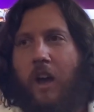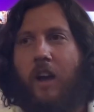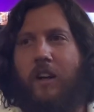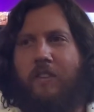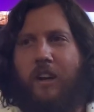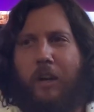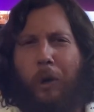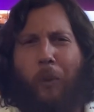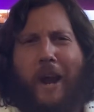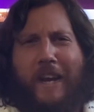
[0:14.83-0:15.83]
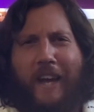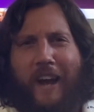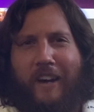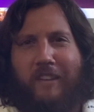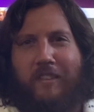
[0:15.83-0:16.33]
It's got a great
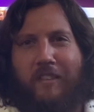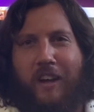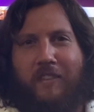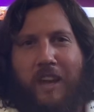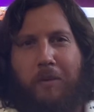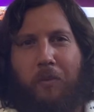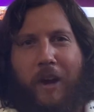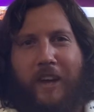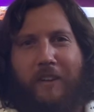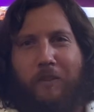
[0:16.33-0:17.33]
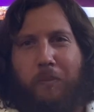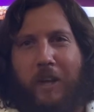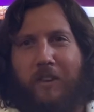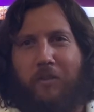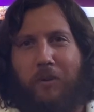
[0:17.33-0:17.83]
cast. It's got Damon Wayans
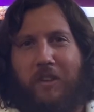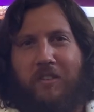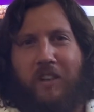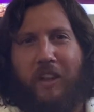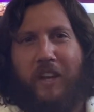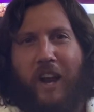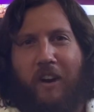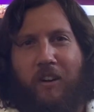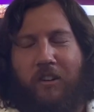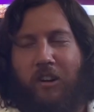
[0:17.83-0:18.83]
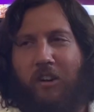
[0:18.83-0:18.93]
playing this really silly character,